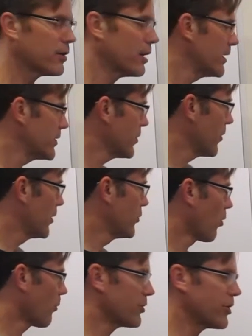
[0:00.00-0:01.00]
Right? So a
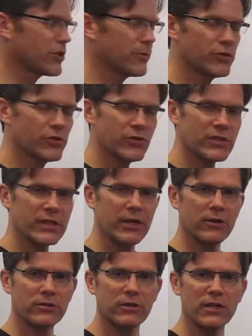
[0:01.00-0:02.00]
normal distribution is
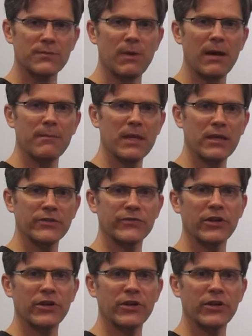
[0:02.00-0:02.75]
characterized by means,